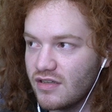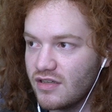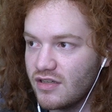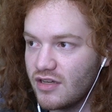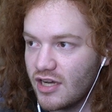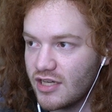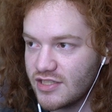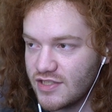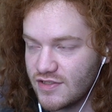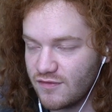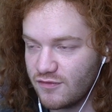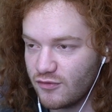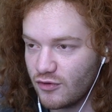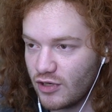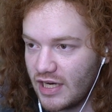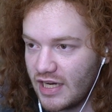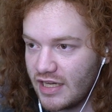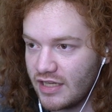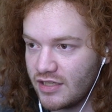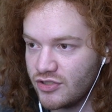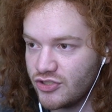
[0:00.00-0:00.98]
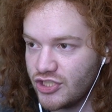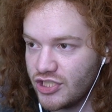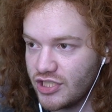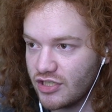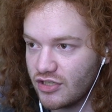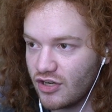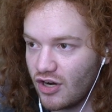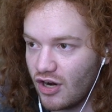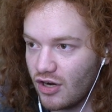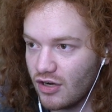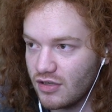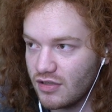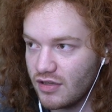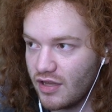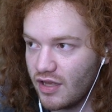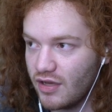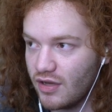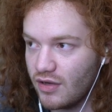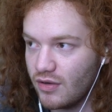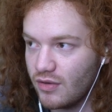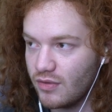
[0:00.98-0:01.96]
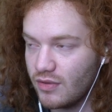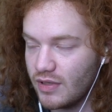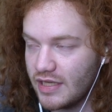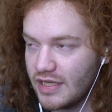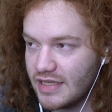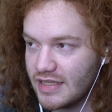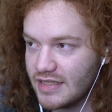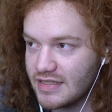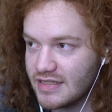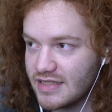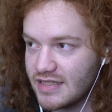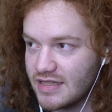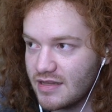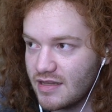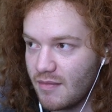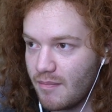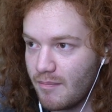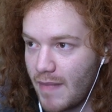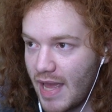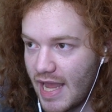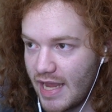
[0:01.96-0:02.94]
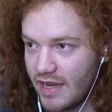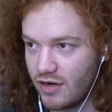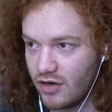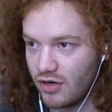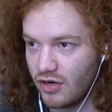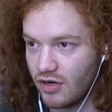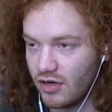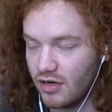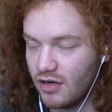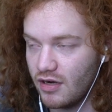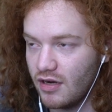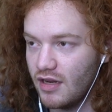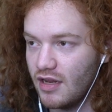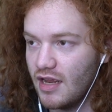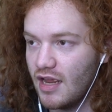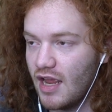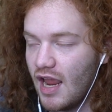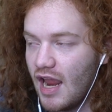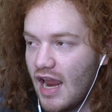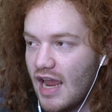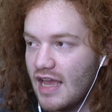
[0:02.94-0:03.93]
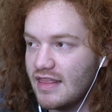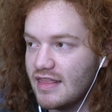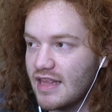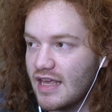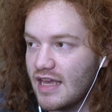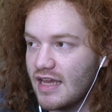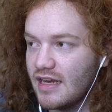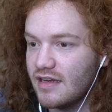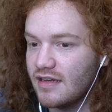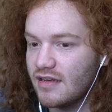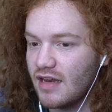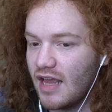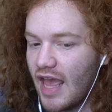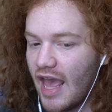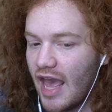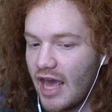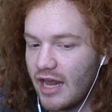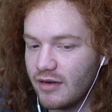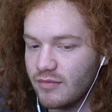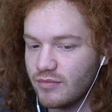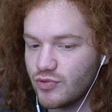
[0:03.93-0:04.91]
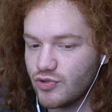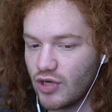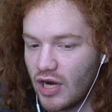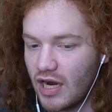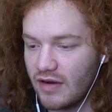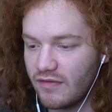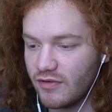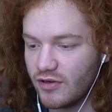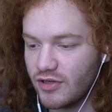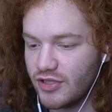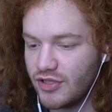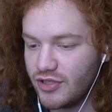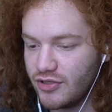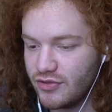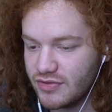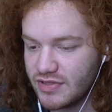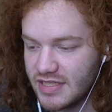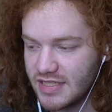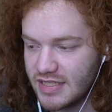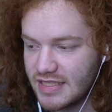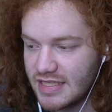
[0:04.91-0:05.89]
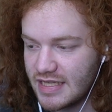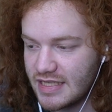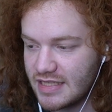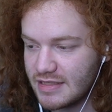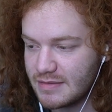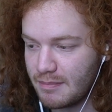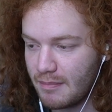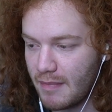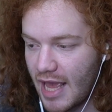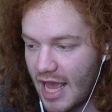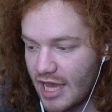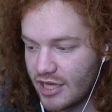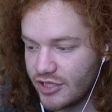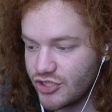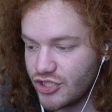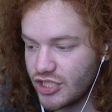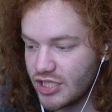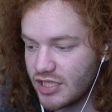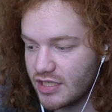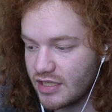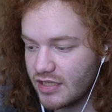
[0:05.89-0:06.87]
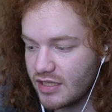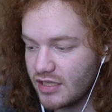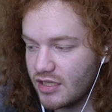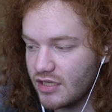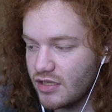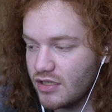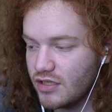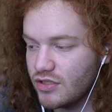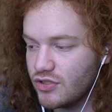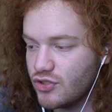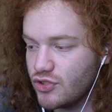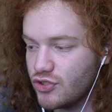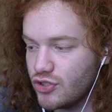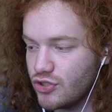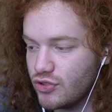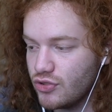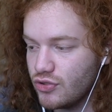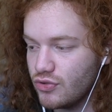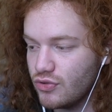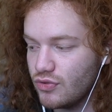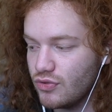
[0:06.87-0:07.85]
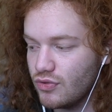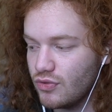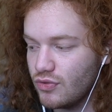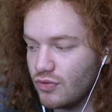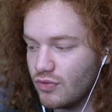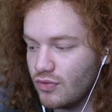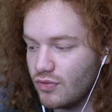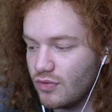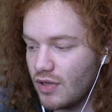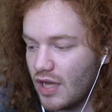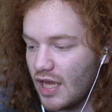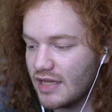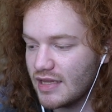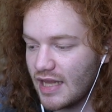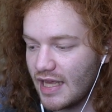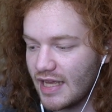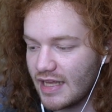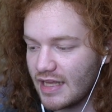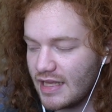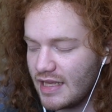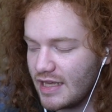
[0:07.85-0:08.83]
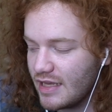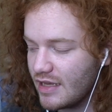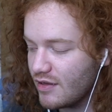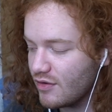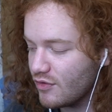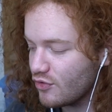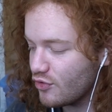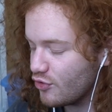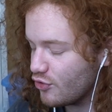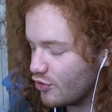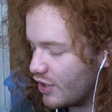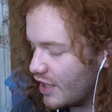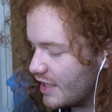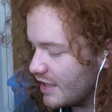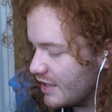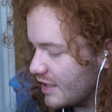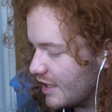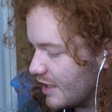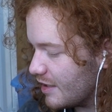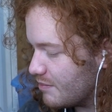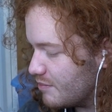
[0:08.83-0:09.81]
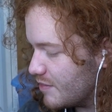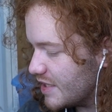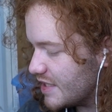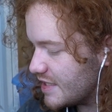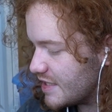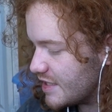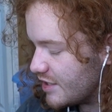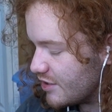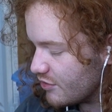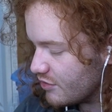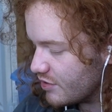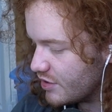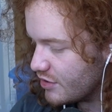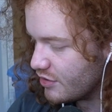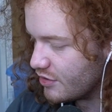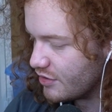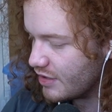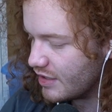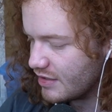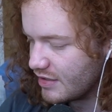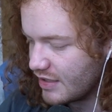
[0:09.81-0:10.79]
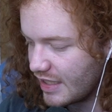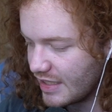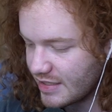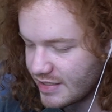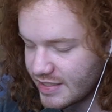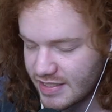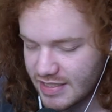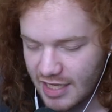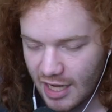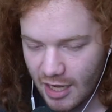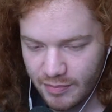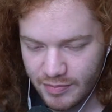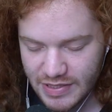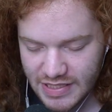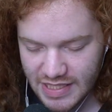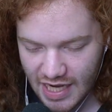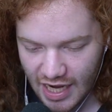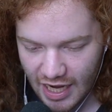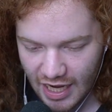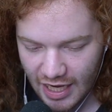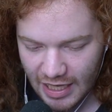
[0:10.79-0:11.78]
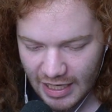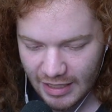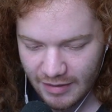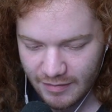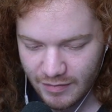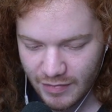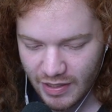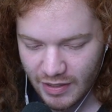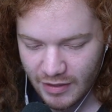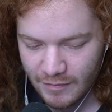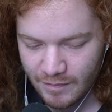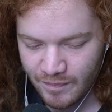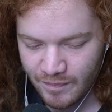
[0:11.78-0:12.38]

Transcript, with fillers: Gus Fring, Giancarlo, is the mayor. And then Adam Driver uses his magic to... And, like, he can create, like, material and, like, stop time.